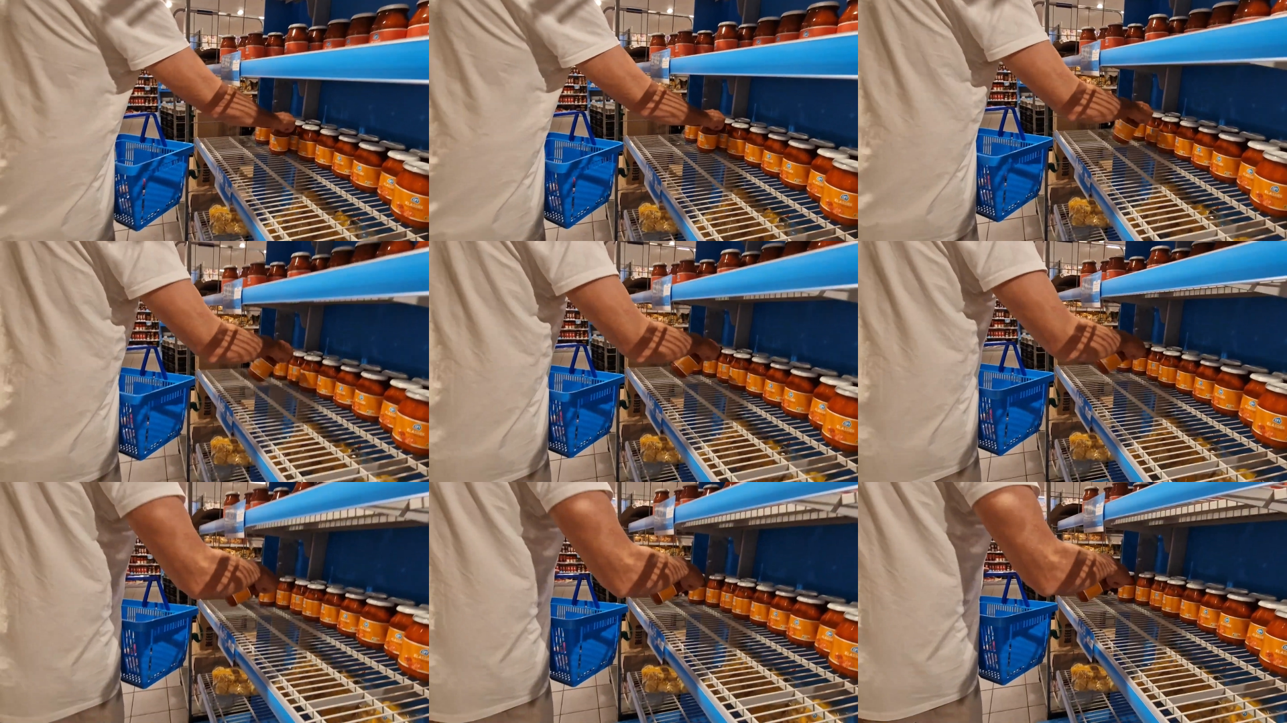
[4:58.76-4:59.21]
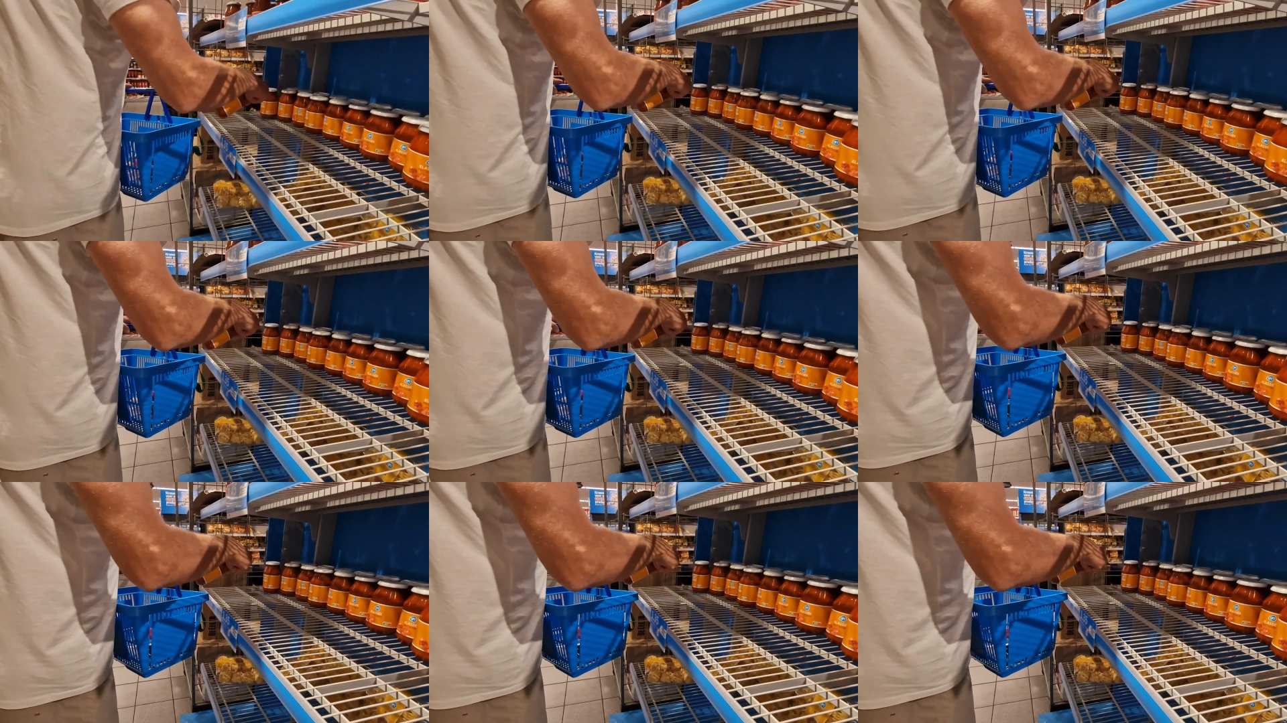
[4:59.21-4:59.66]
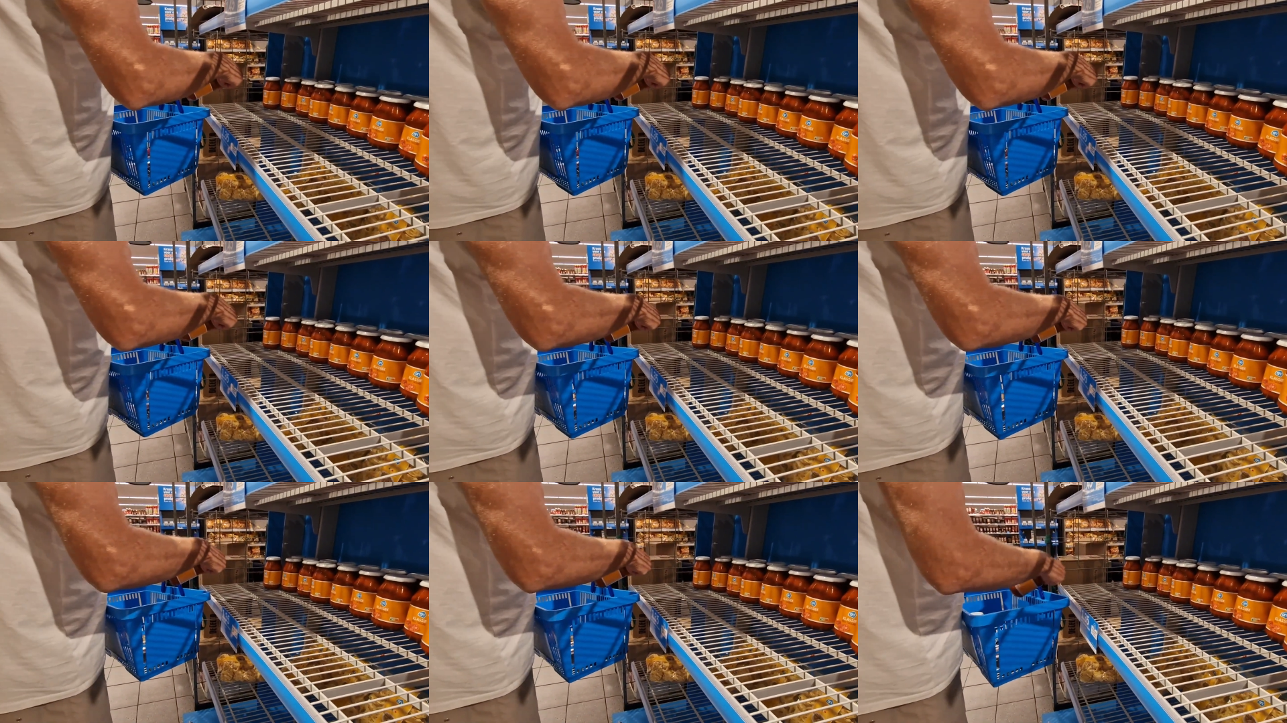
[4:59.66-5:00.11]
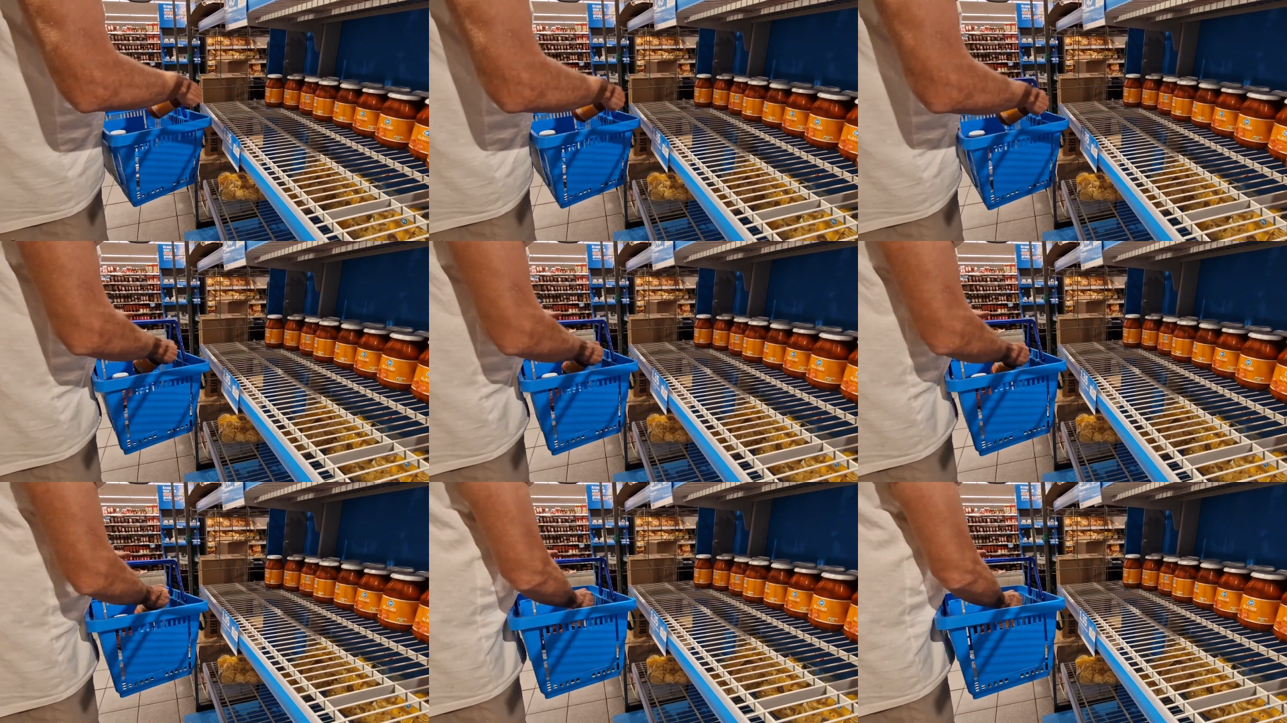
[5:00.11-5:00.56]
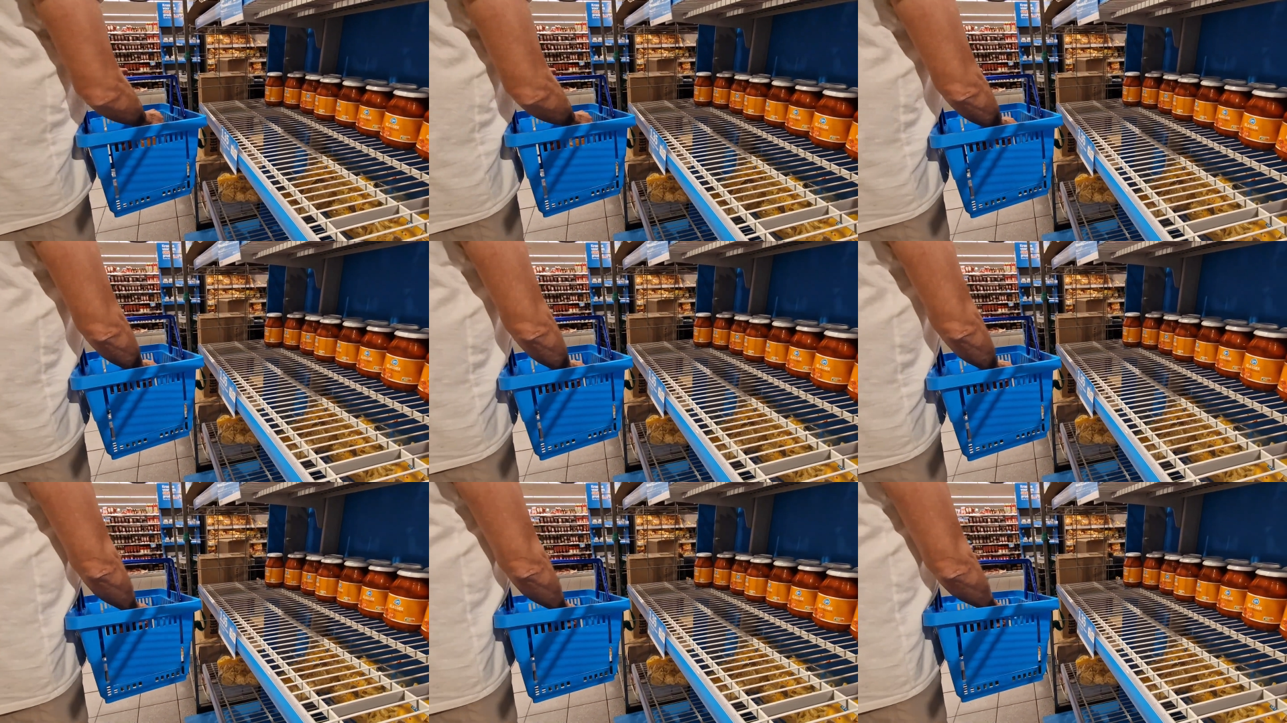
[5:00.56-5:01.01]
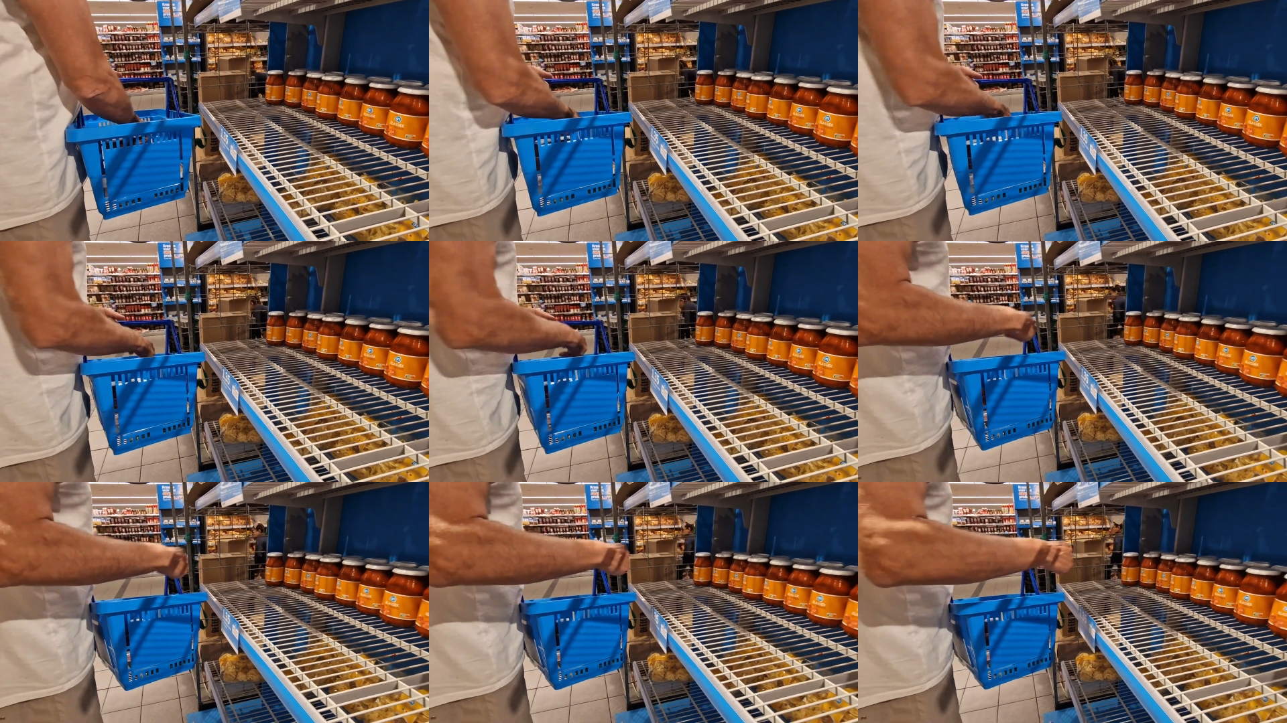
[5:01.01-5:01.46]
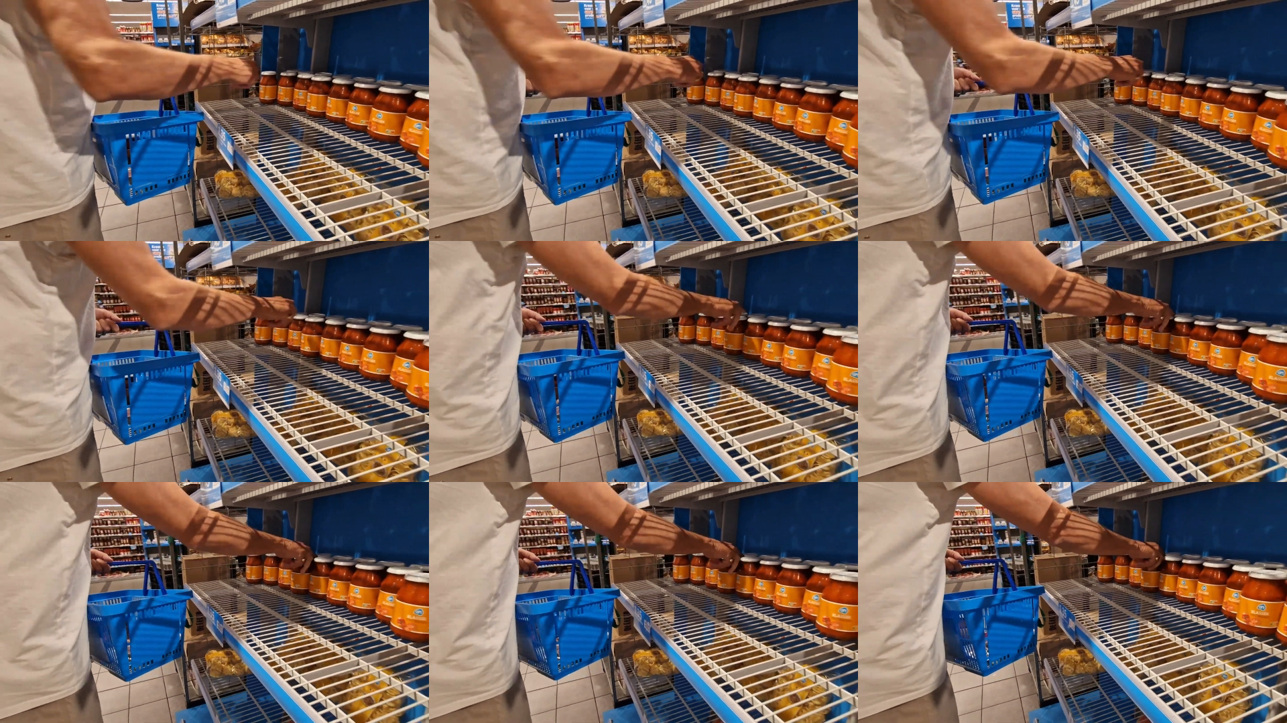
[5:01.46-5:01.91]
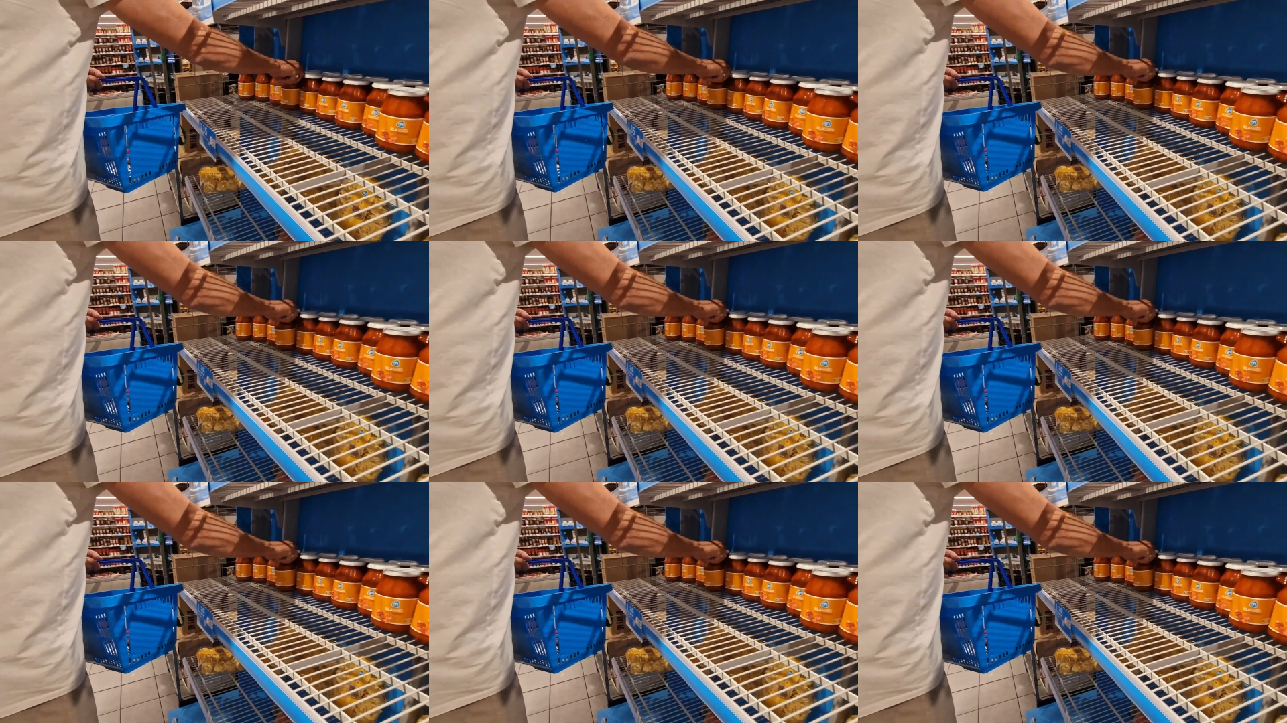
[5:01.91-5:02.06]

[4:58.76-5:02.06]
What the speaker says: Nobody's mouth can be seen.